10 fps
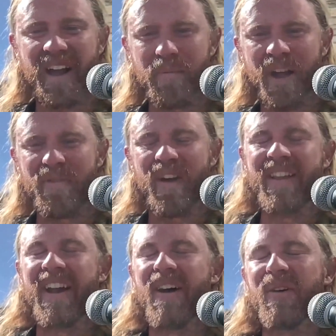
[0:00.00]
I could probably find
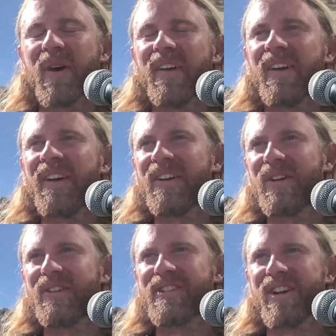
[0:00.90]
that out quickly on a
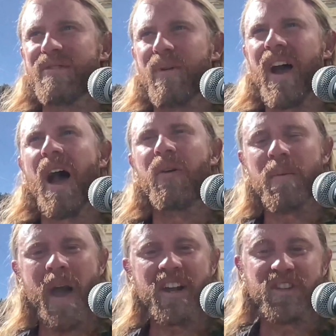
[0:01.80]
Google search, but I would
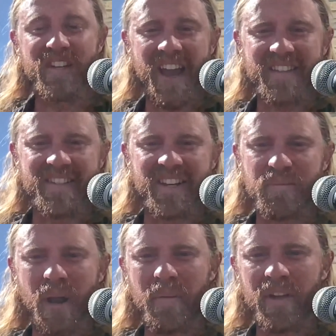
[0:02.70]
imagine, yes, it's
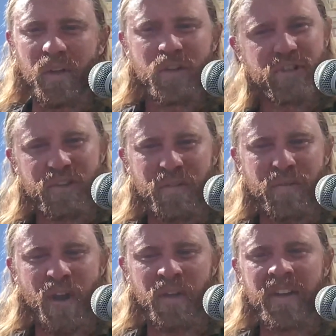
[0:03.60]
probably closer to a
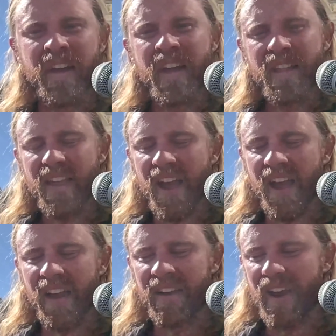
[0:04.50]
phone
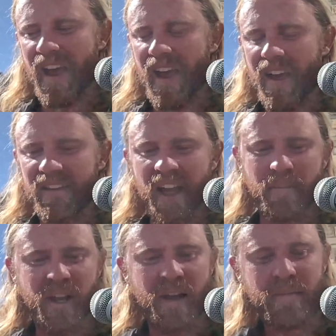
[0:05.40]
than a
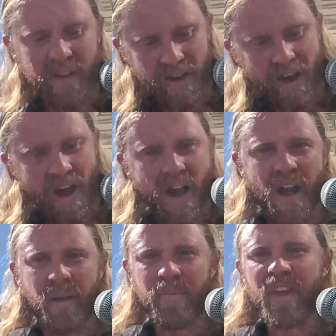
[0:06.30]
laptop.
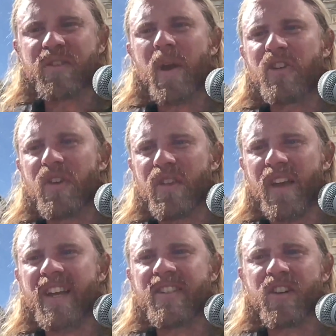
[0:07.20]
Especially
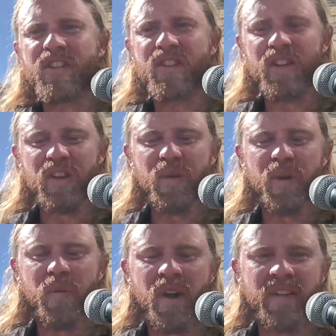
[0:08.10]
it's just the
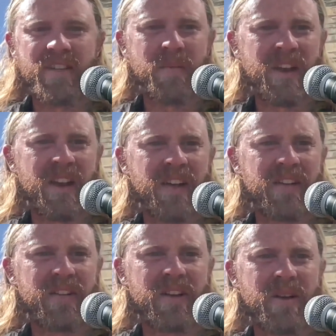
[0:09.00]
newer ones. I mean, I
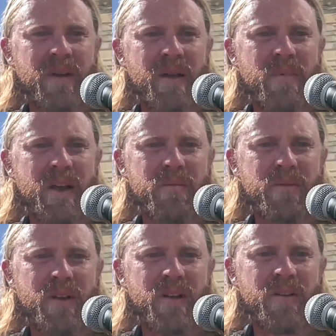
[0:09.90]
could look up iPad
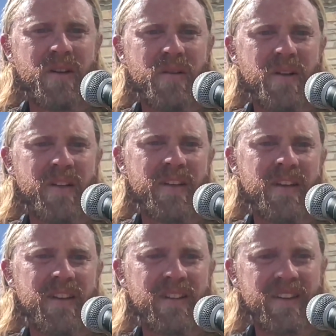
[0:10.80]
Pro
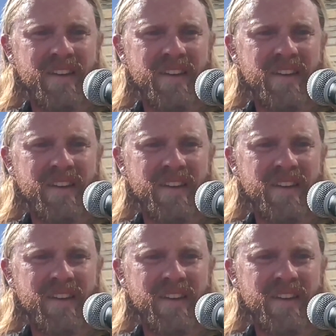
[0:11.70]
OLED.